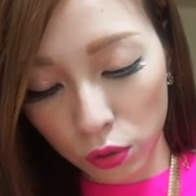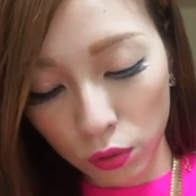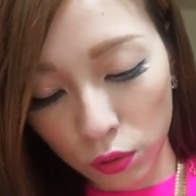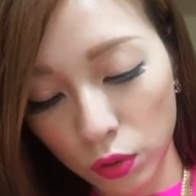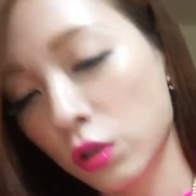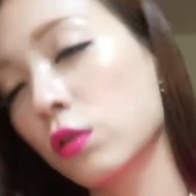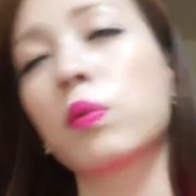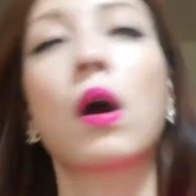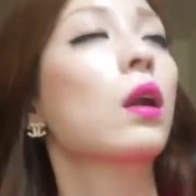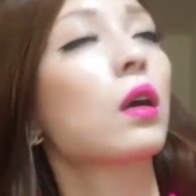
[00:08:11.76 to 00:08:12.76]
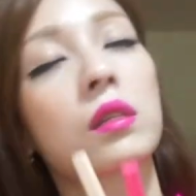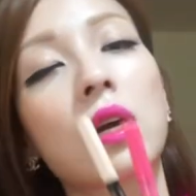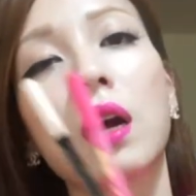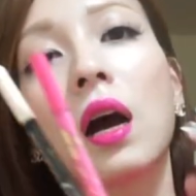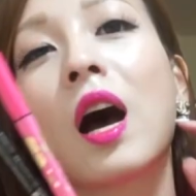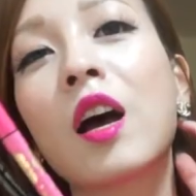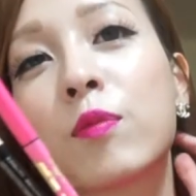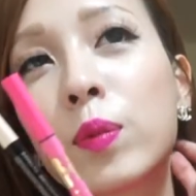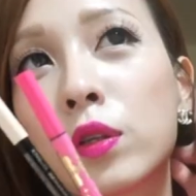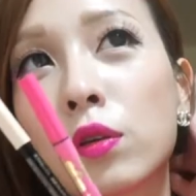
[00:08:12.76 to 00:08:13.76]
two new products that
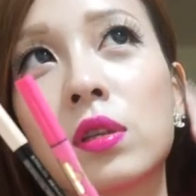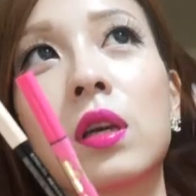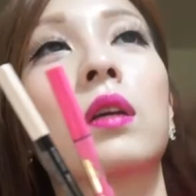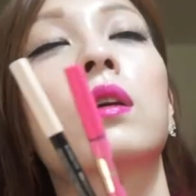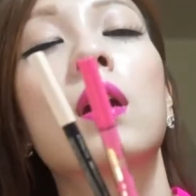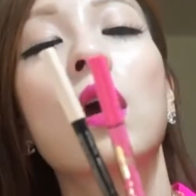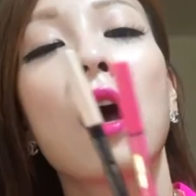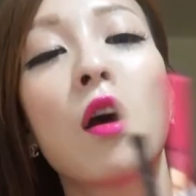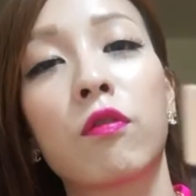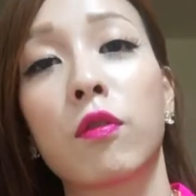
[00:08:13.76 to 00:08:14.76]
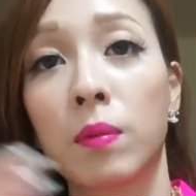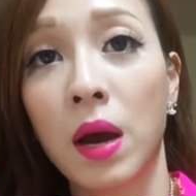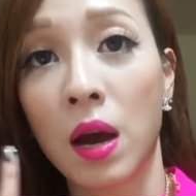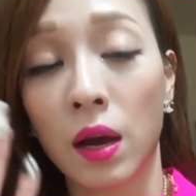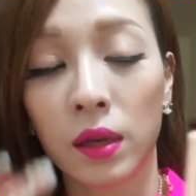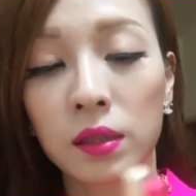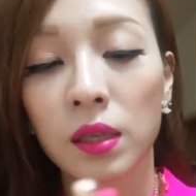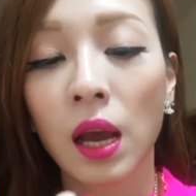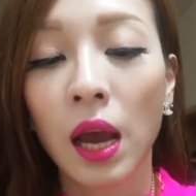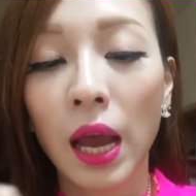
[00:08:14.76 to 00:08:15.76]
I've been using for my
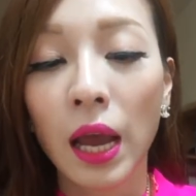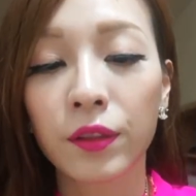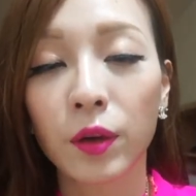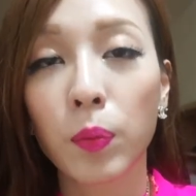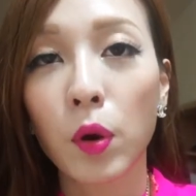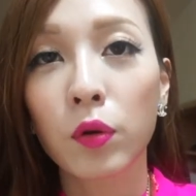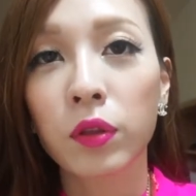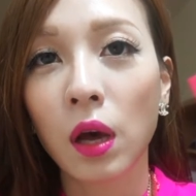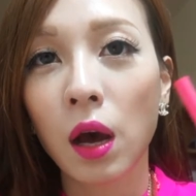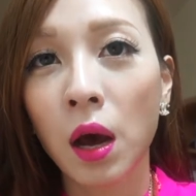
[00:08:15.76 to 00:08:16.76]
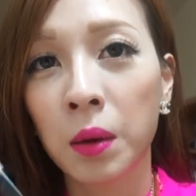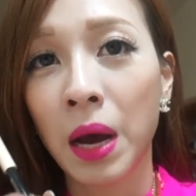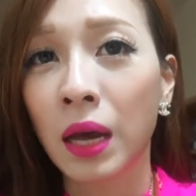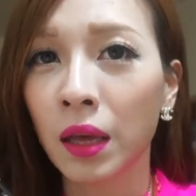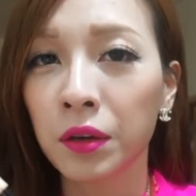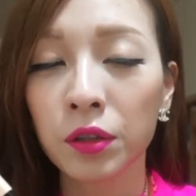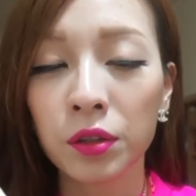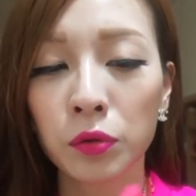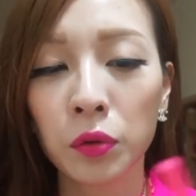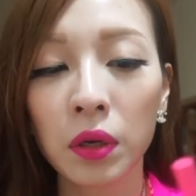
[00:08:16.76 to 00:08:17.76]
eyes. And they're both um, eyeliners,
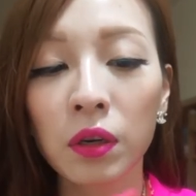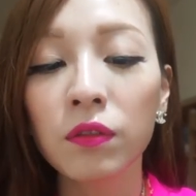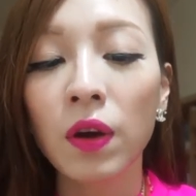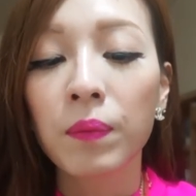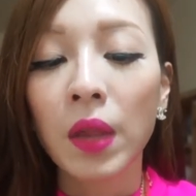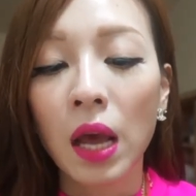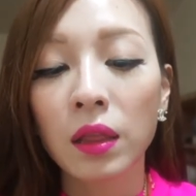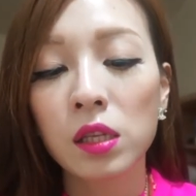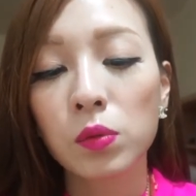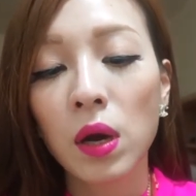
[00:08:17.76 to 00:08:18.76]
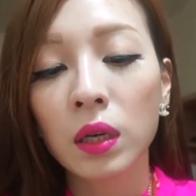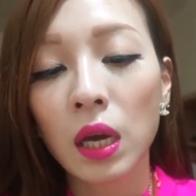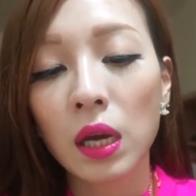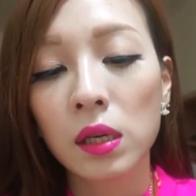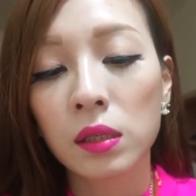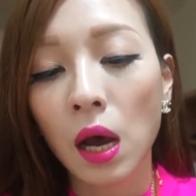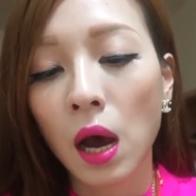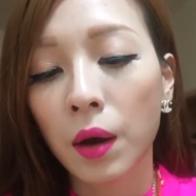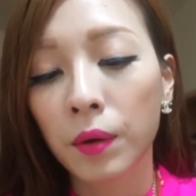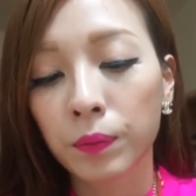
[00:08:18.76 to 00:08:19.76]
sort of. And this one is
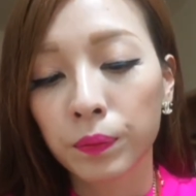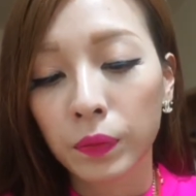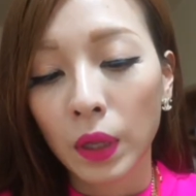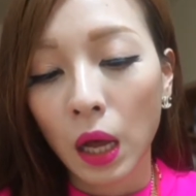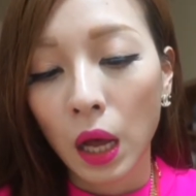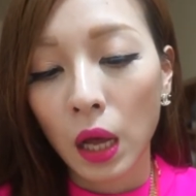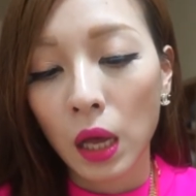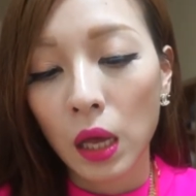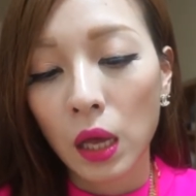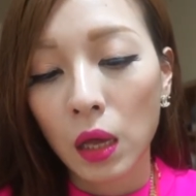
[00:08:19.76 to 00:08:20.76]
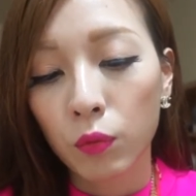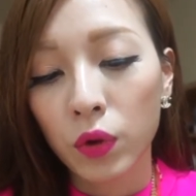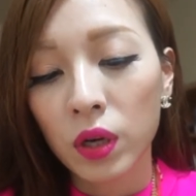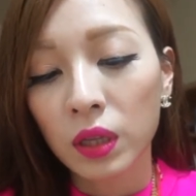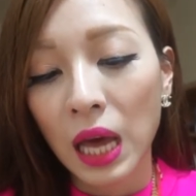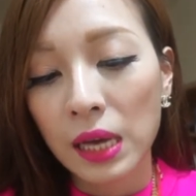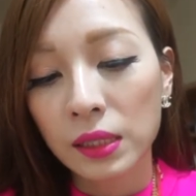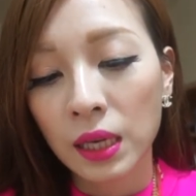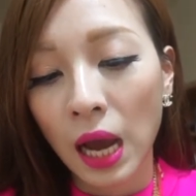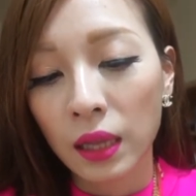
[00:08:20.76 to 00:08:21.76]
um, Real
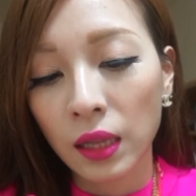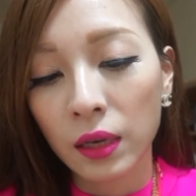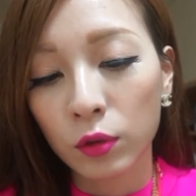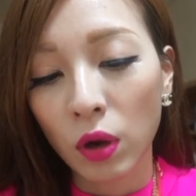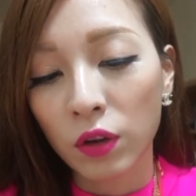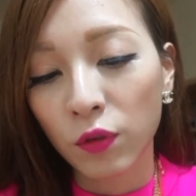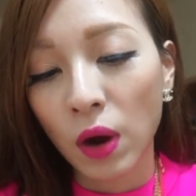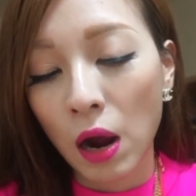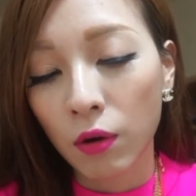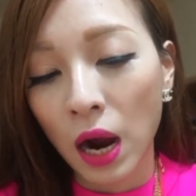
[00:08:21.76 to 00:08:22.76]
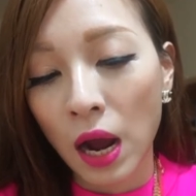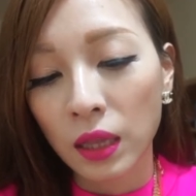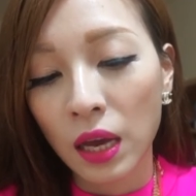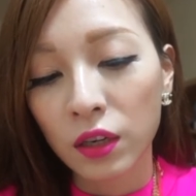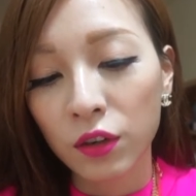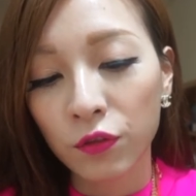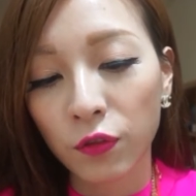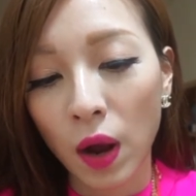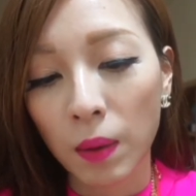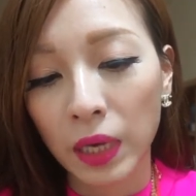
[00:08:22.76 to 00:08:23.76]
Lasting Eyeliner, twenty-four hour eyeliner
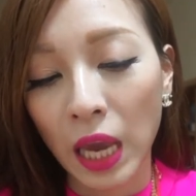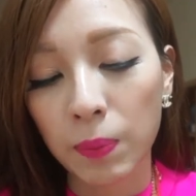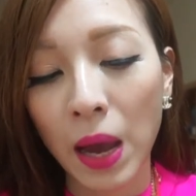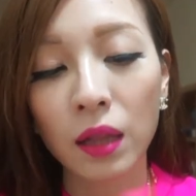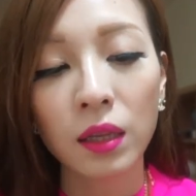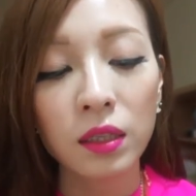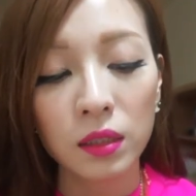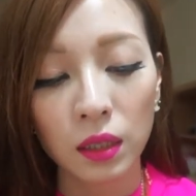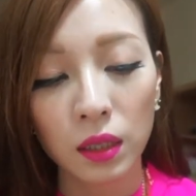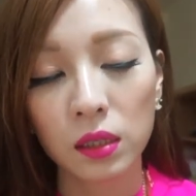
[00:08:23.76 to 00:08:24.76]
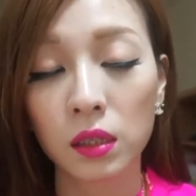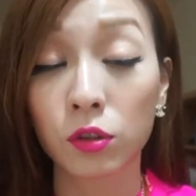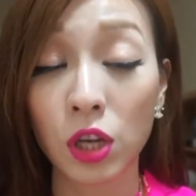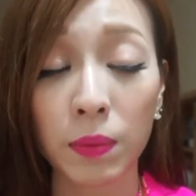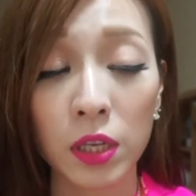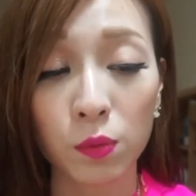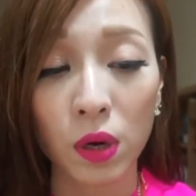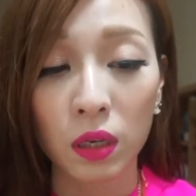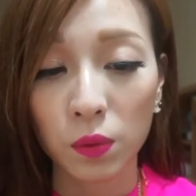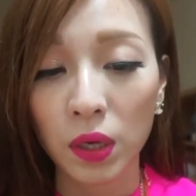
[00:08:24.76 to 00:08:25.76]
from K Palette. It's a Japanese
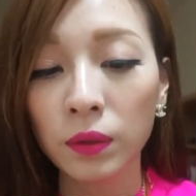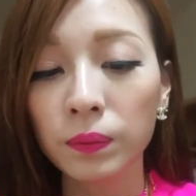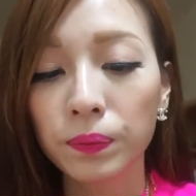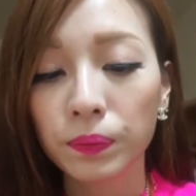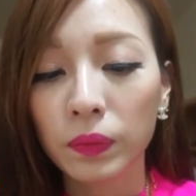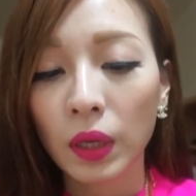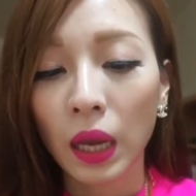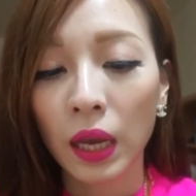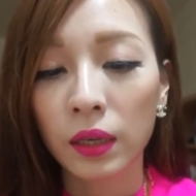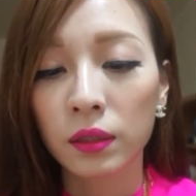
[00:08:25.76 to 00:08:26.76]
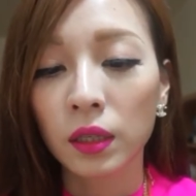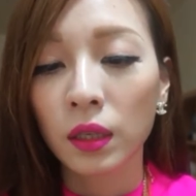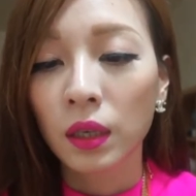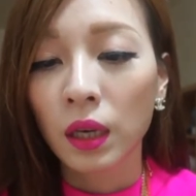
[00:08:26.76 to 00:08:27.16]
brand as well. And